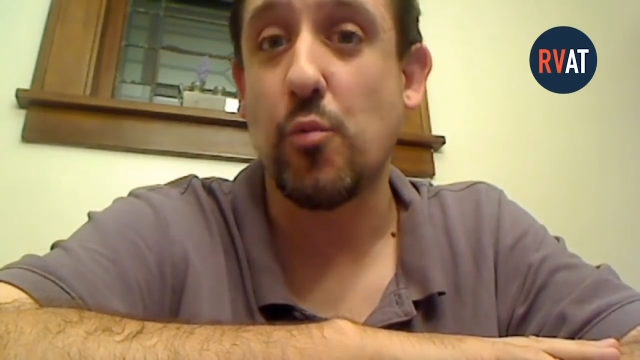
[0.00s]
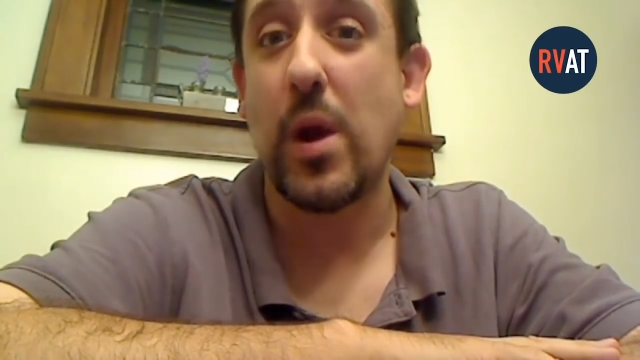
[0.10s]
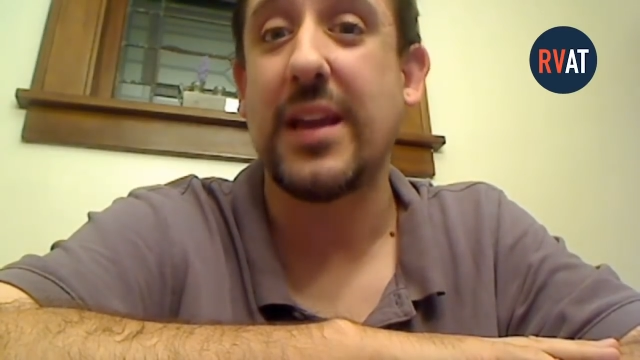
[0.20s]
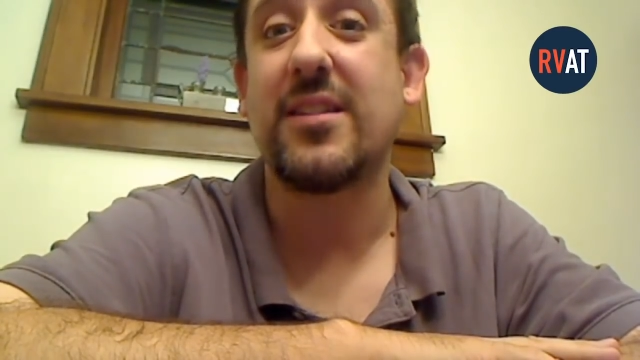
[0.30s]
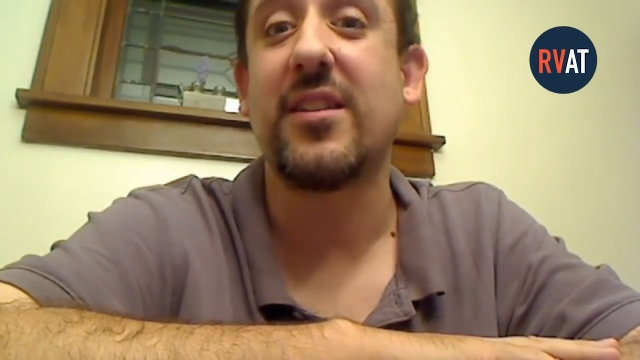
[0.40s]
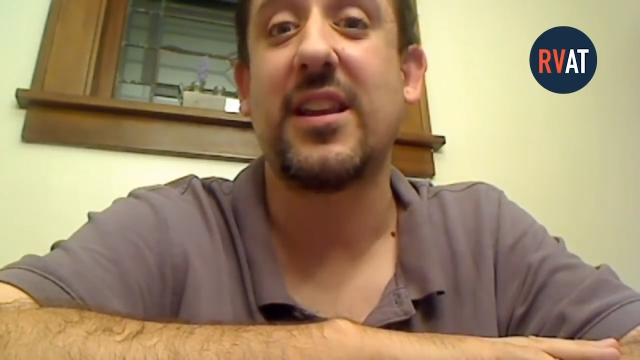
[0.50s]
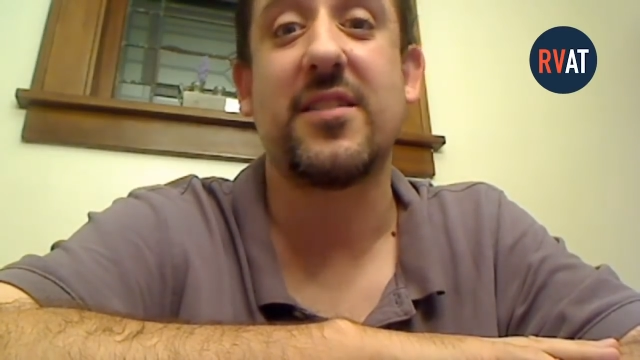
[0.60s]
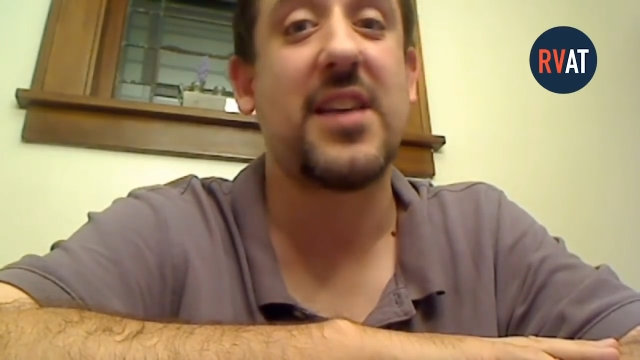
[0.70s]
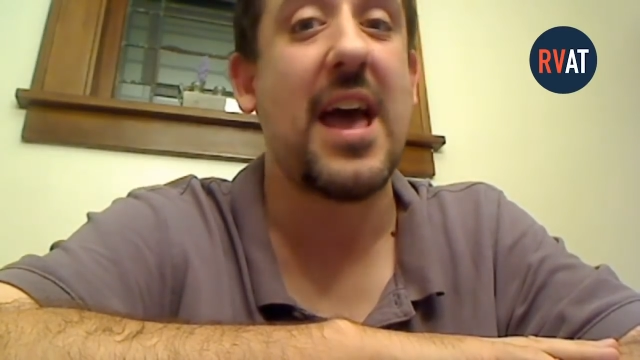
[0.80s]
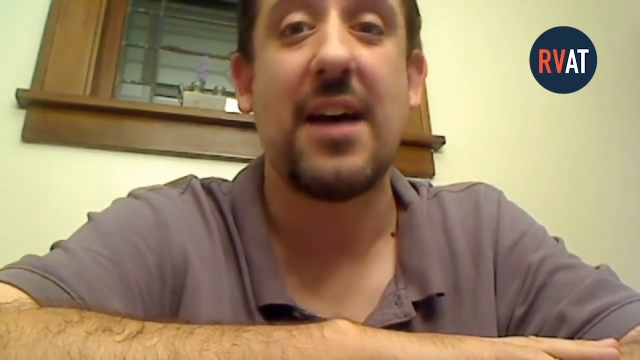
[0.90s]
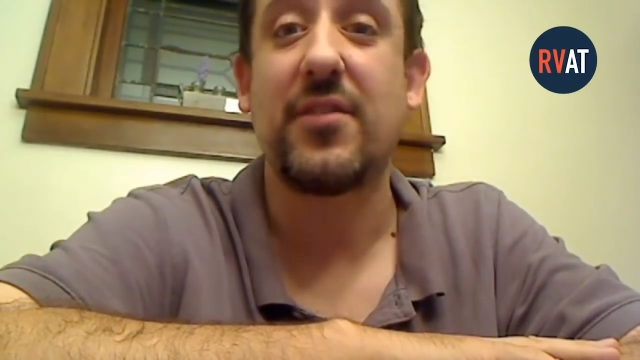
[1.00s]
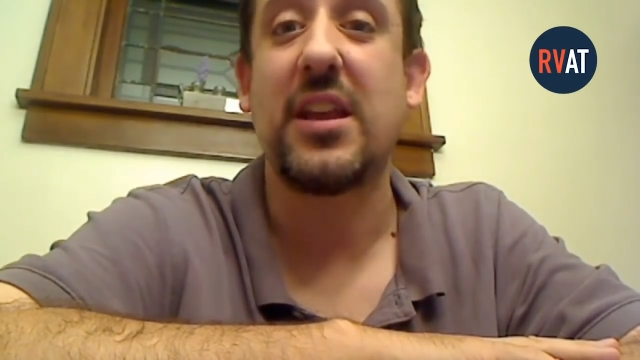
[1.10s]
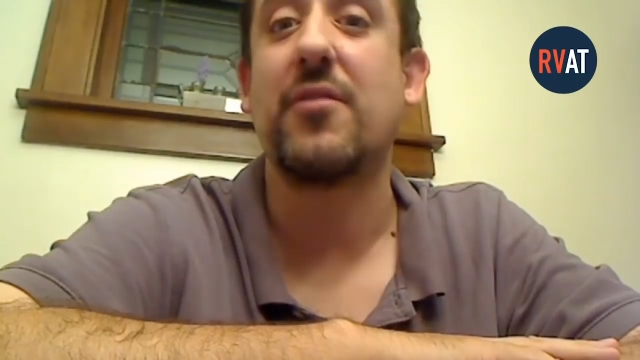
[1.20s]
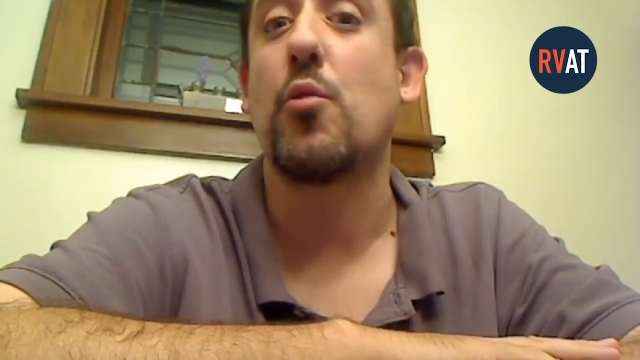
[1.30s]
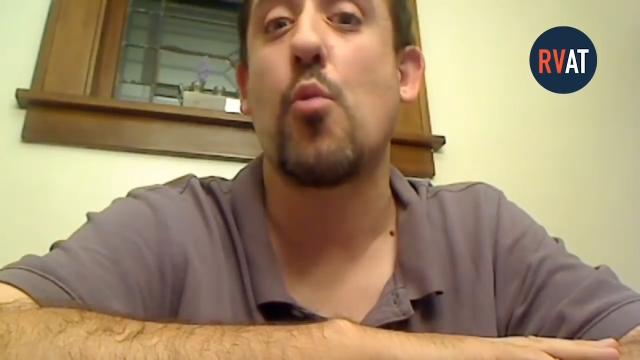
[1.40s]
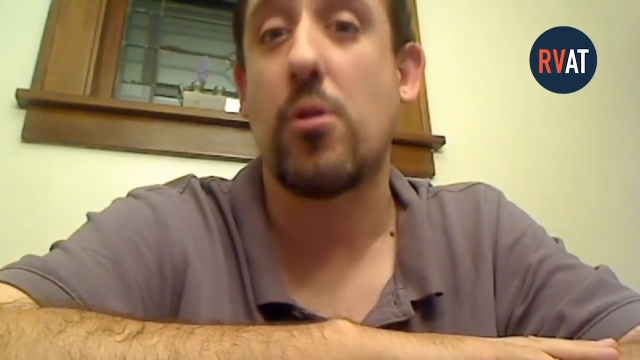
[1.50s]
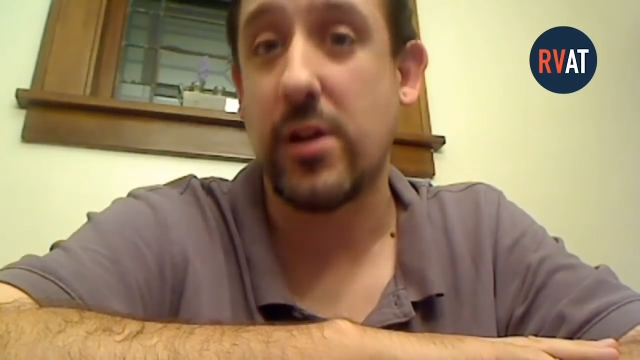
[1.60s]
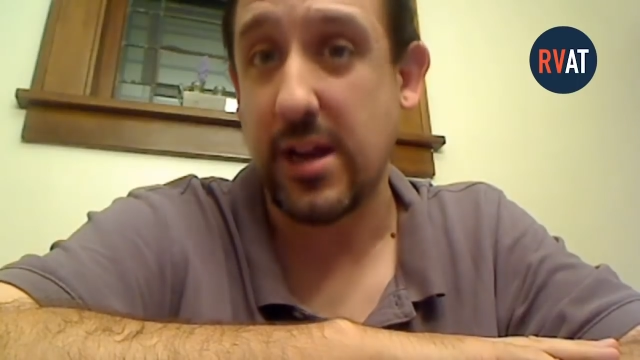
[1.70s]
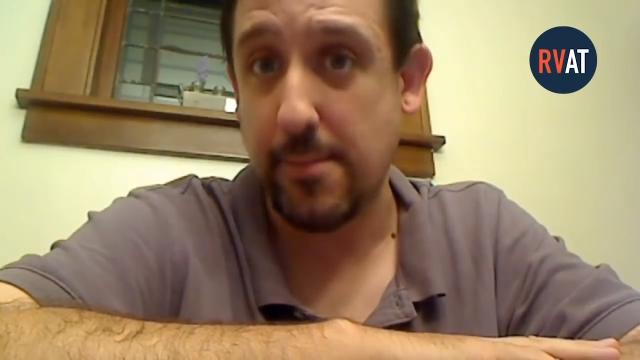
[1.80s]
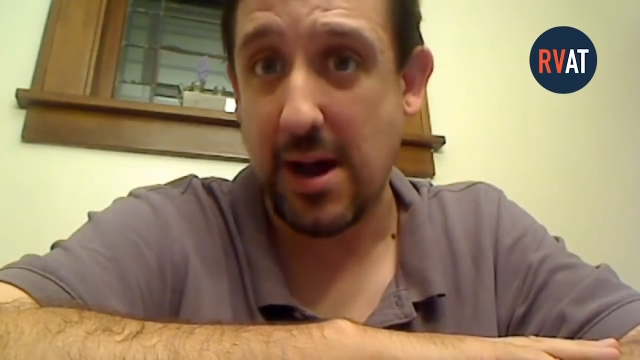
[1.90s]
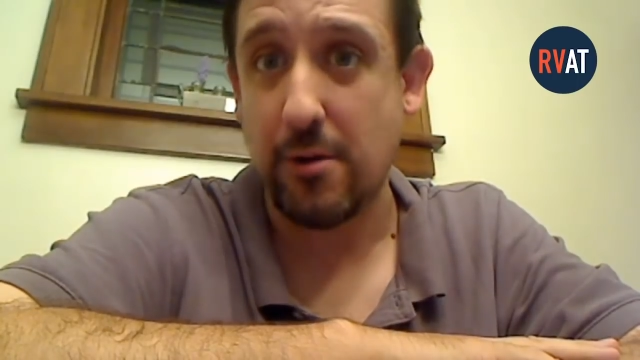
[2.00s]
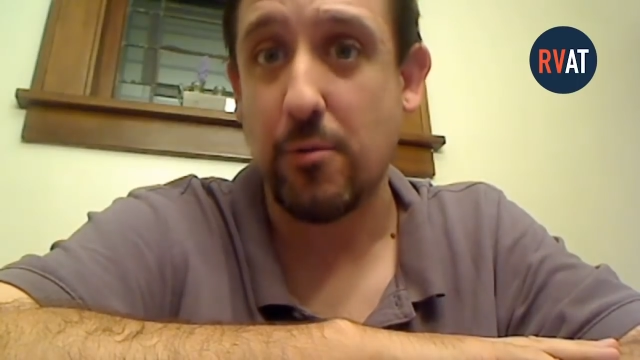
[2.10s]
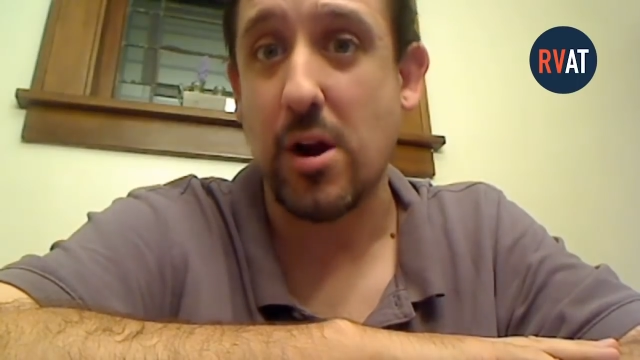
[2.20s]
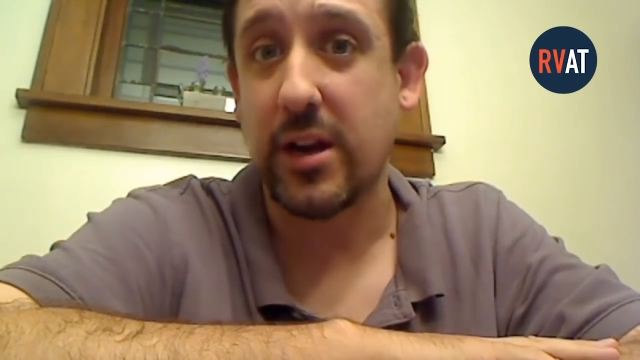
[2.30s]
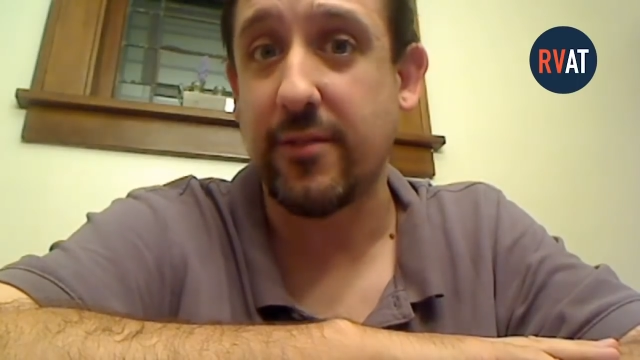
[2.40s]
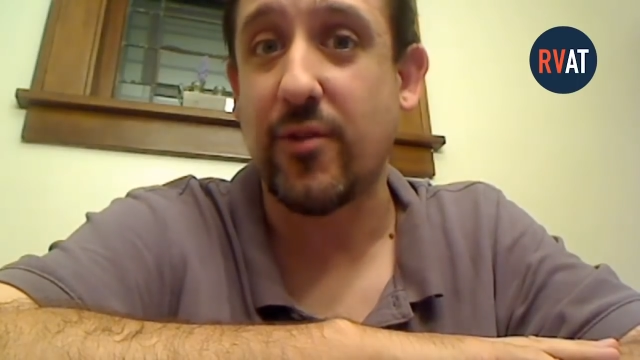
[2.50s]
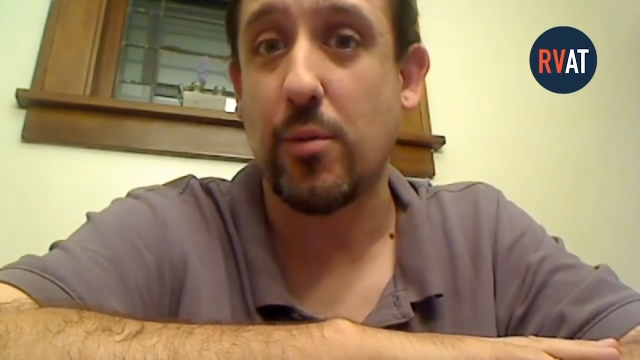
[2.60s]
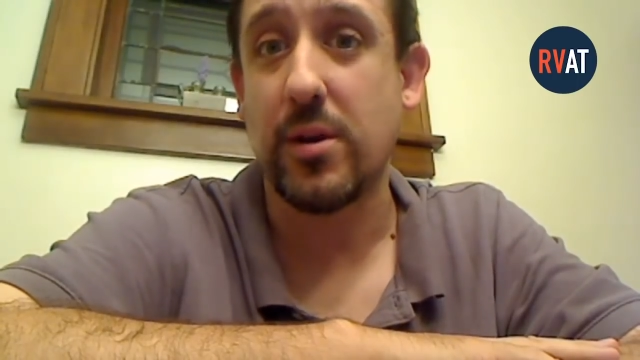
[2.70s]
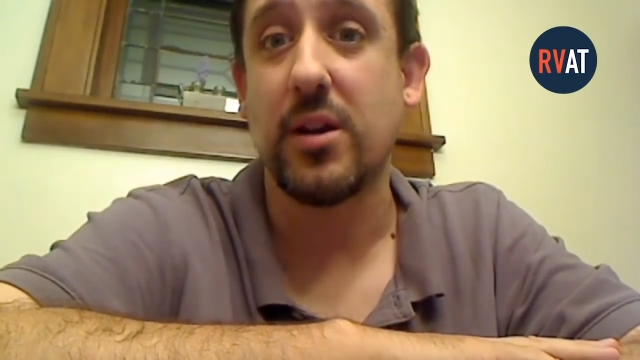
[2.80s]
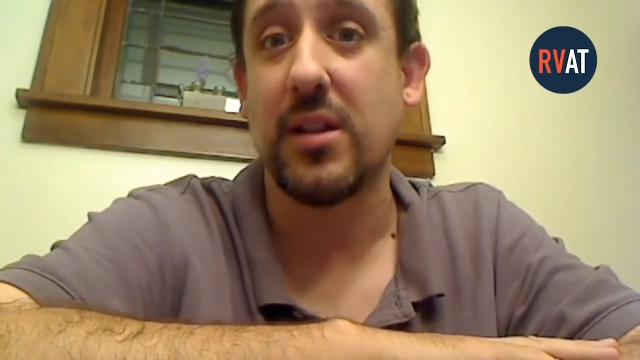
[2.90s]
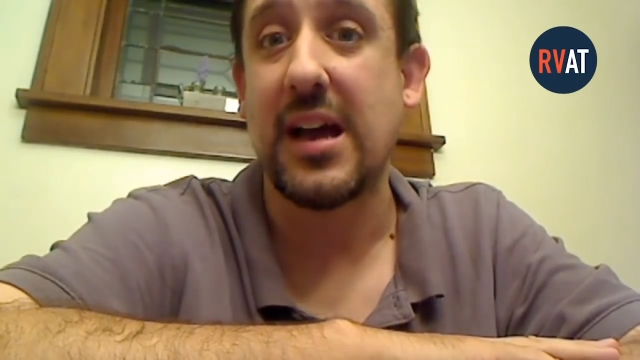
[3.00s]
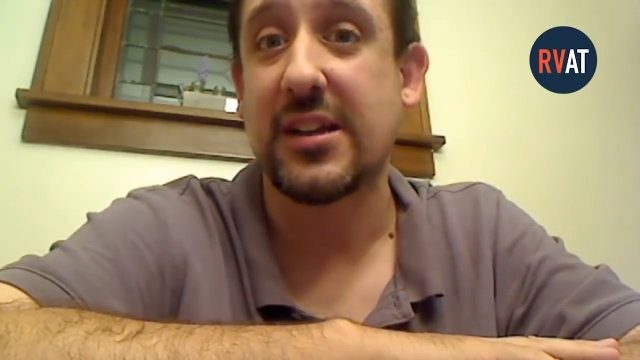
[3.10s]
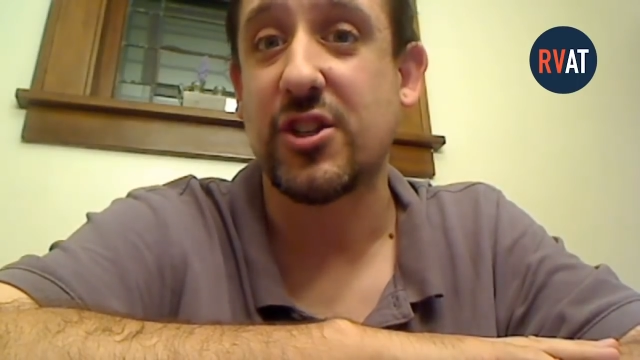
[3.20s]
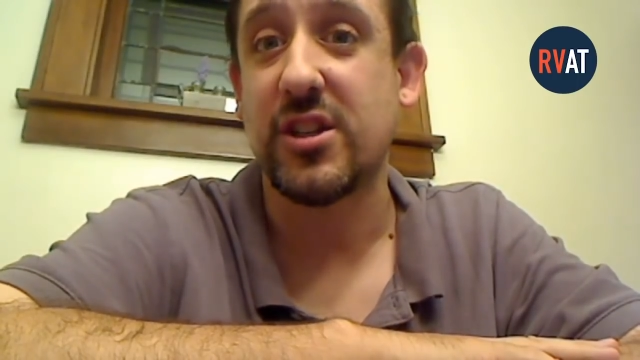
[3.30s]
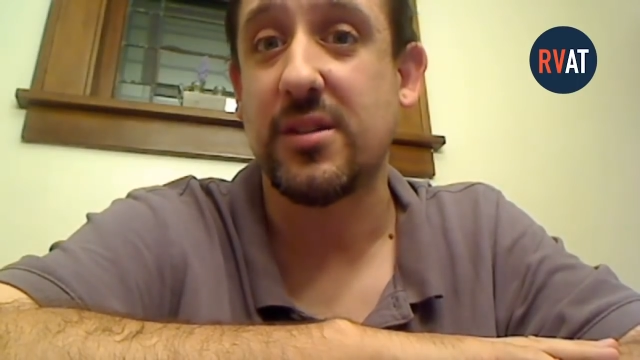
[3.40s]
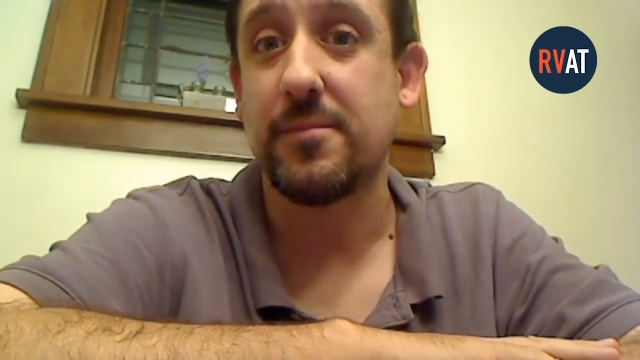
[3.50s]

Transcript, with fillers: wait till he doesn't have to even worry about running for reelection.